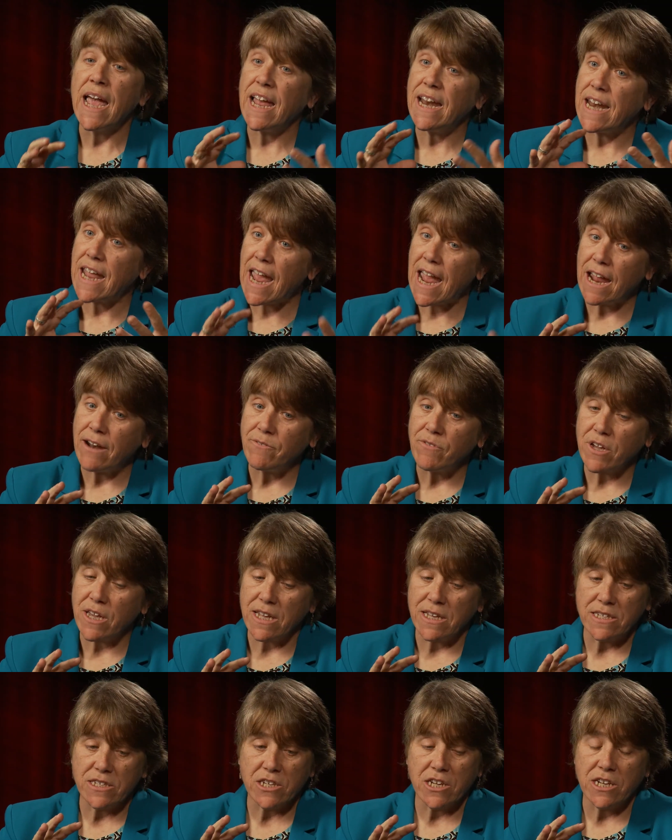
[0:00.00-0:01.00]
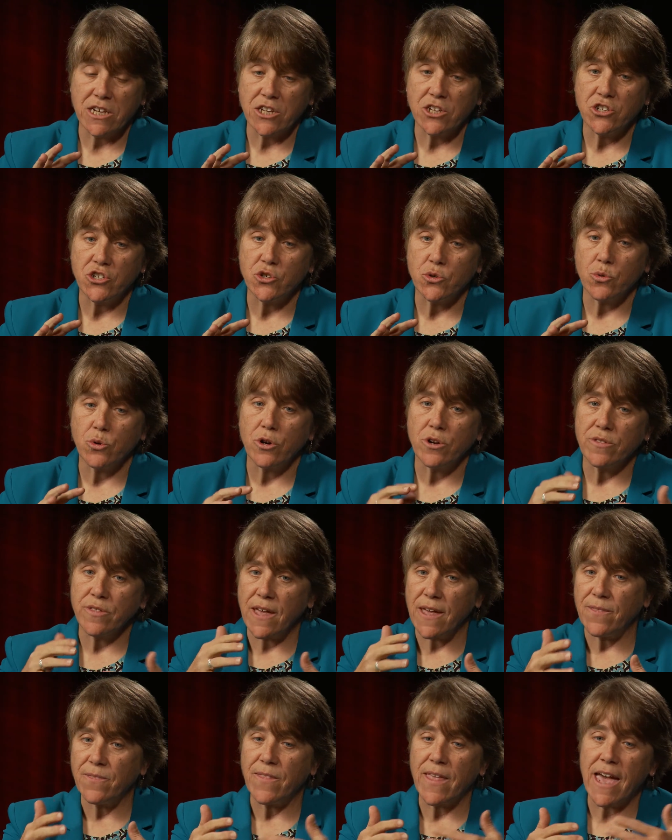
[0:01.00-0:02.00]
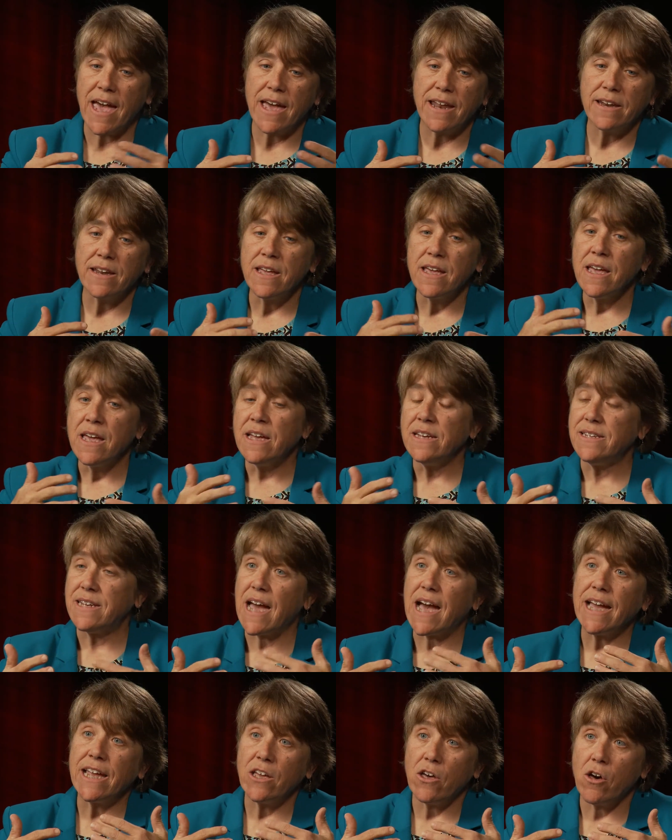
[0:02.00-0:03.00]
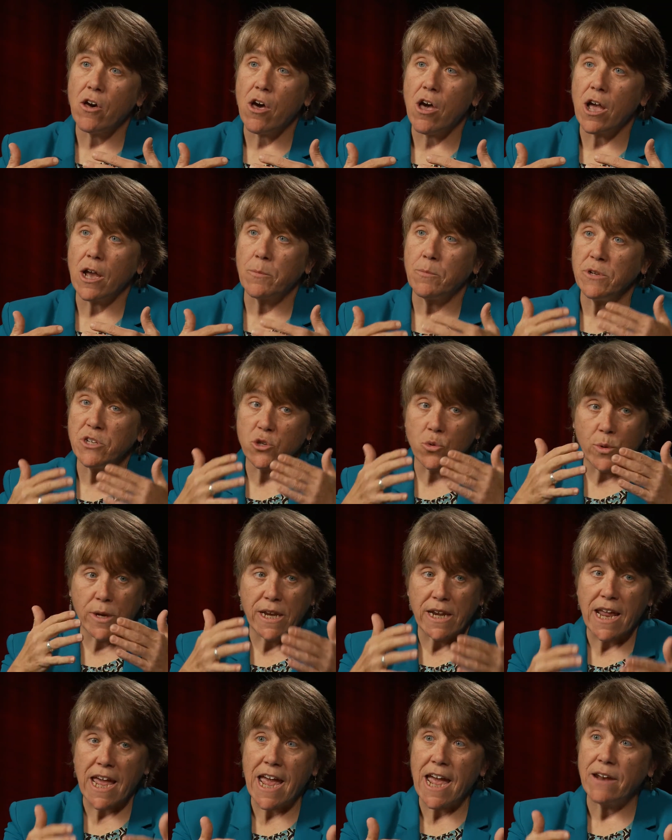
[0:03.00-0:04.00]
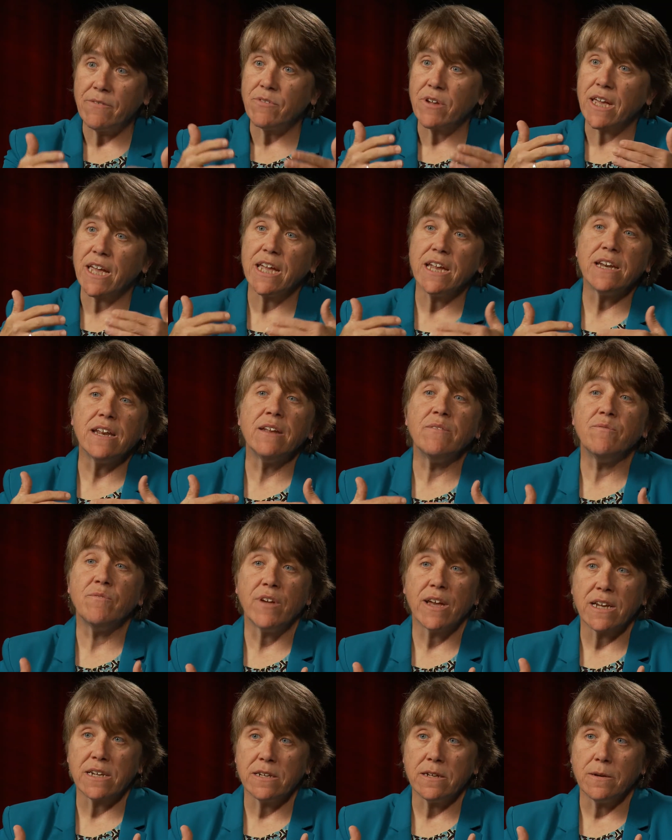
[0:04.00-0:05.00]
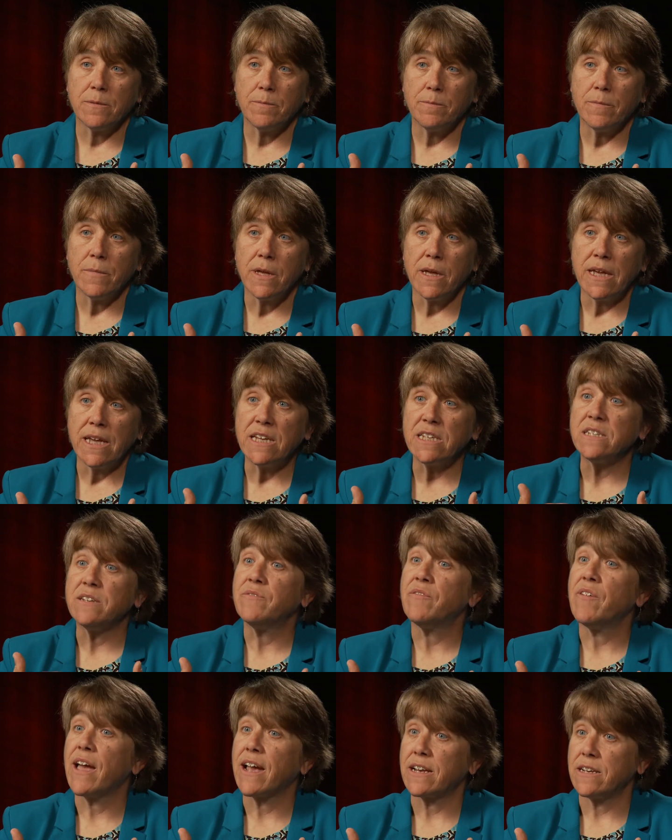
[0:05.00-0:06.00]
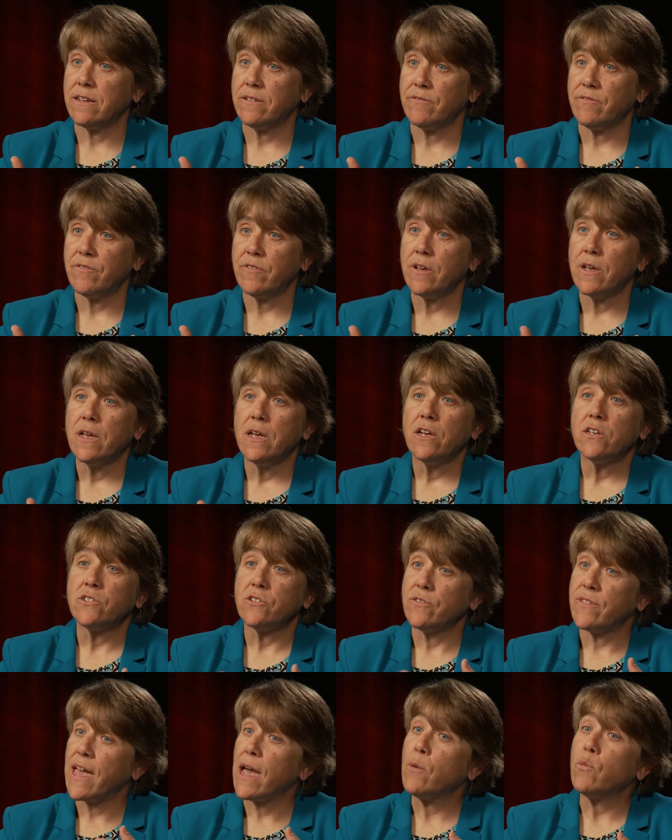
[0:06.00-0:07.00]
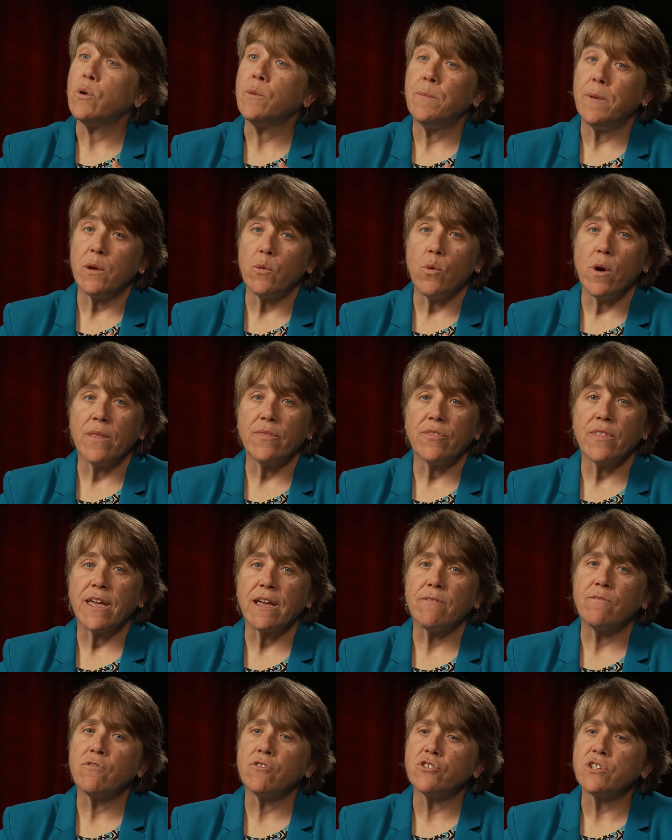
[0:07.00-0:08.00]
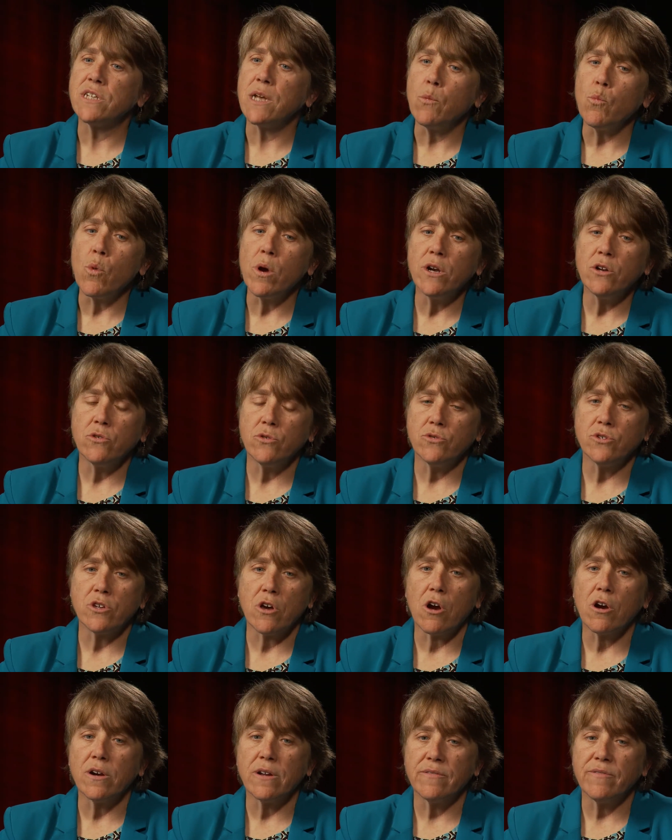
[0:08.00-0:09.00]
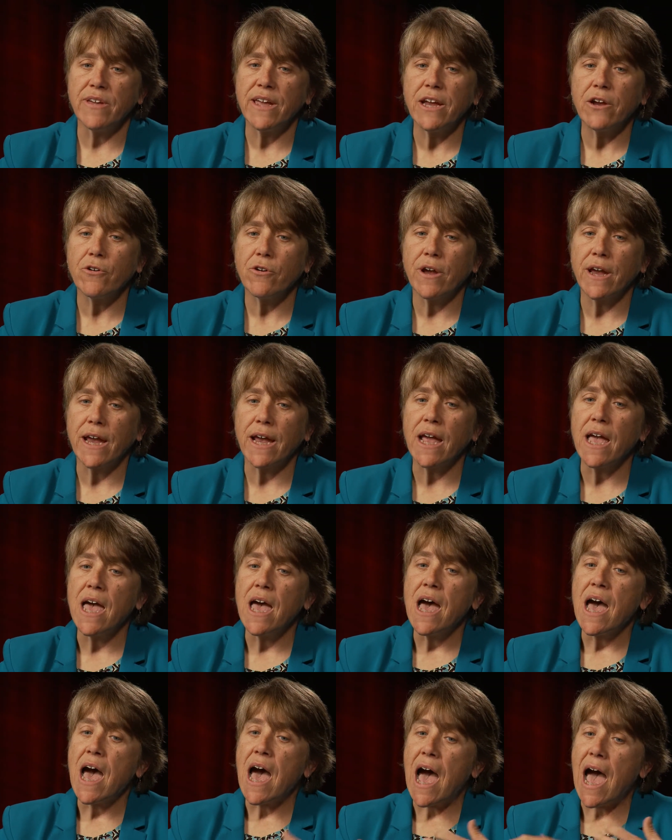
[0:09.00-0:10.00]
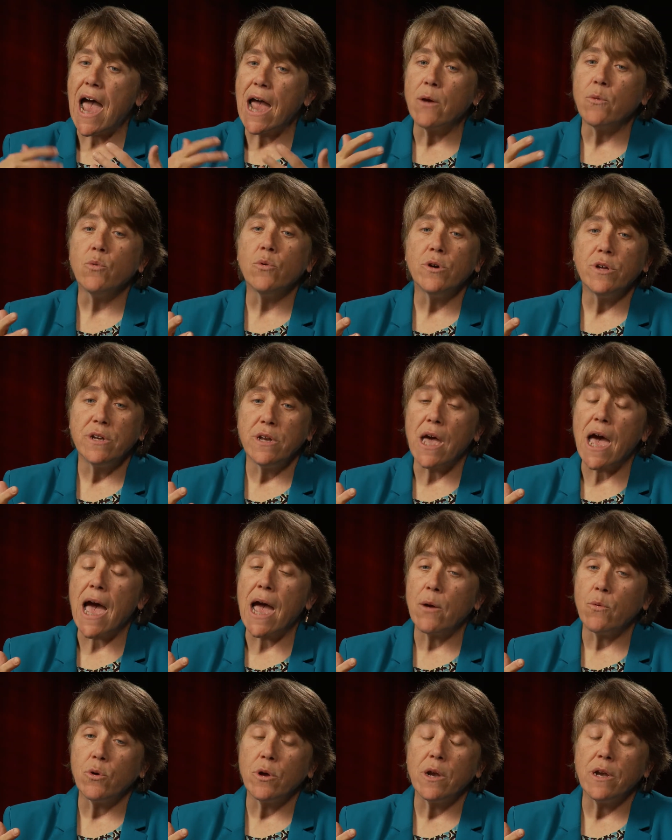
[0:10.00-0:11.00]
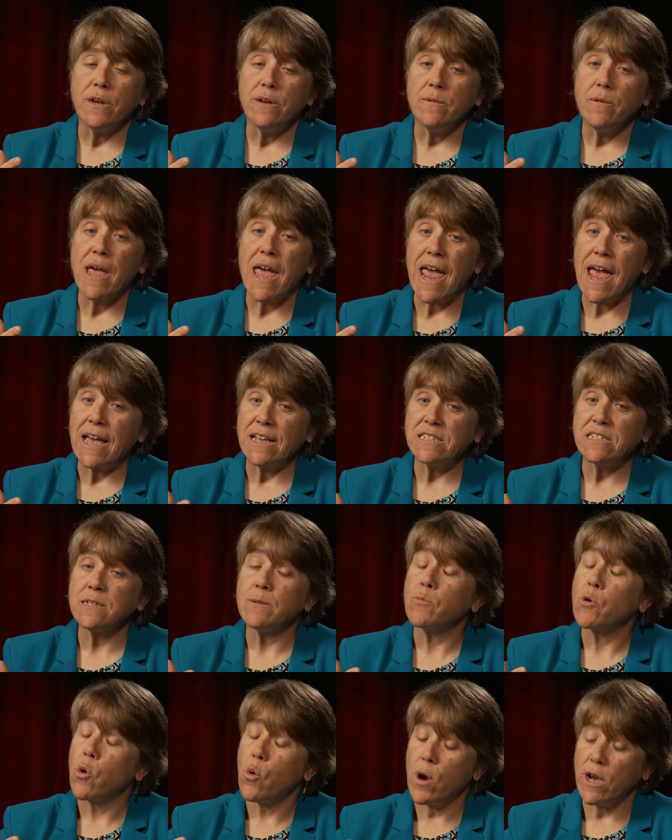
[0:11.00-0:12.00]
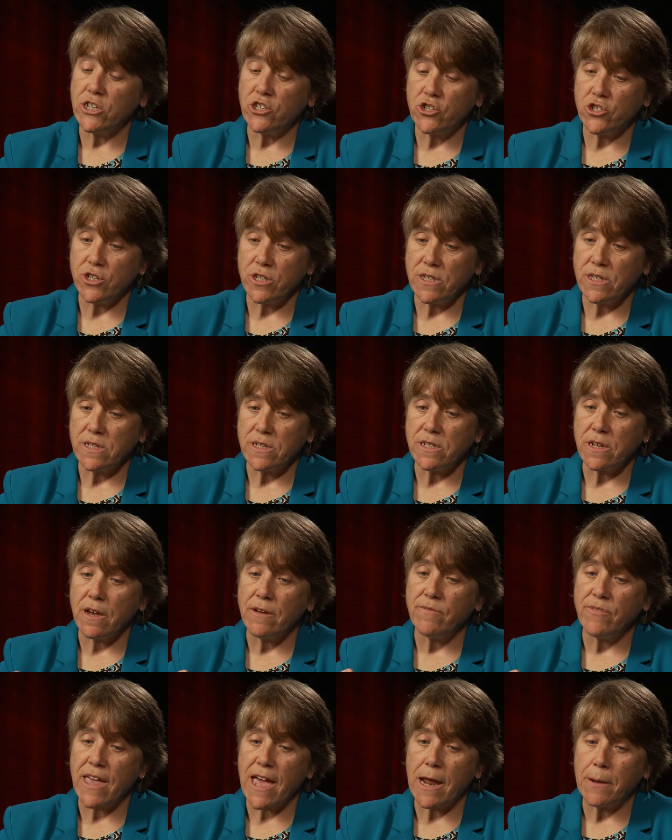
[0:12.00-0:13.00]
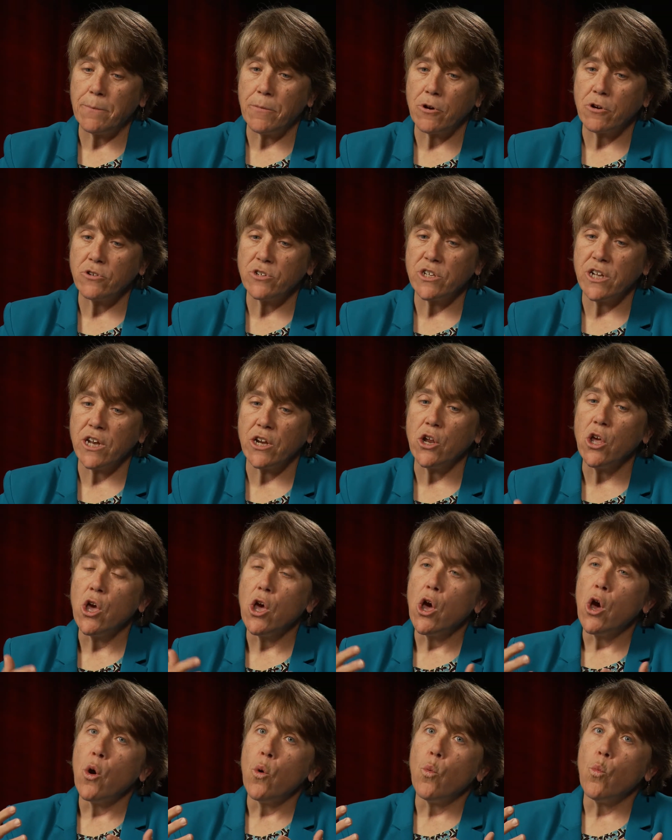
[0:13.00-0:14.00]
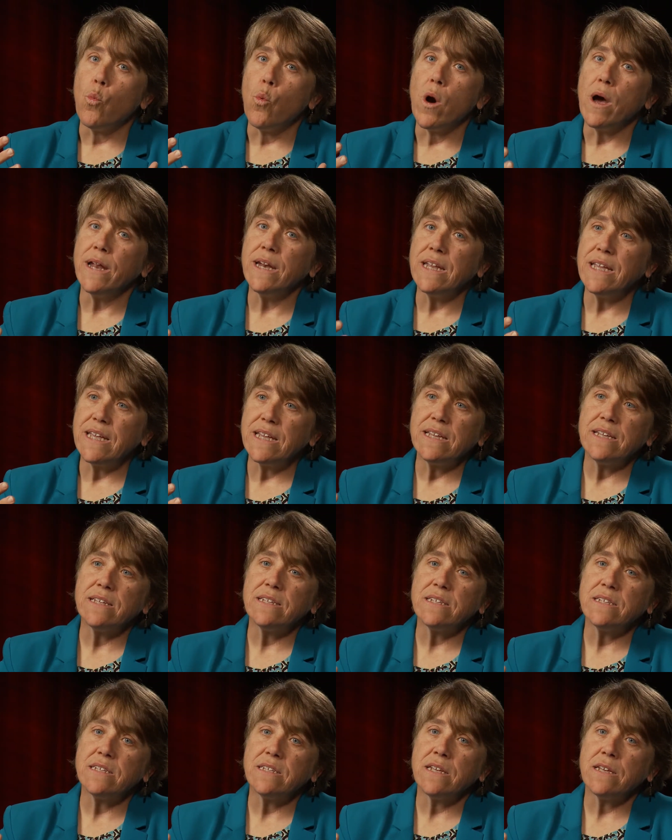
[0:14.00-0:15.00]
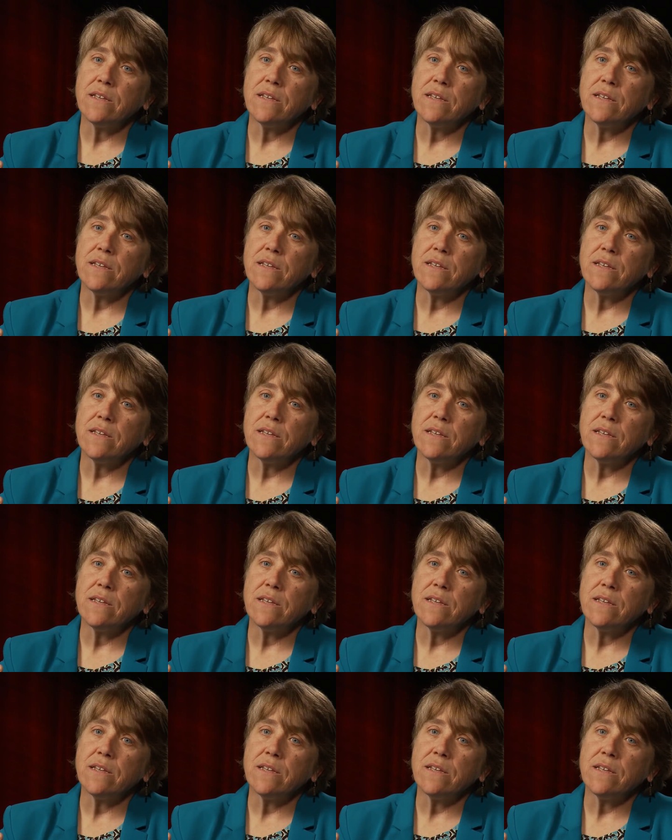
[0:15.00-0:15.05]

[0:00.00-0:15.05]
and advocates can ensure that that dialogue between advocate and victim is effective. So that would be one thing. For someone who's hard of hearing, I would, I would ask some questions of that person. What is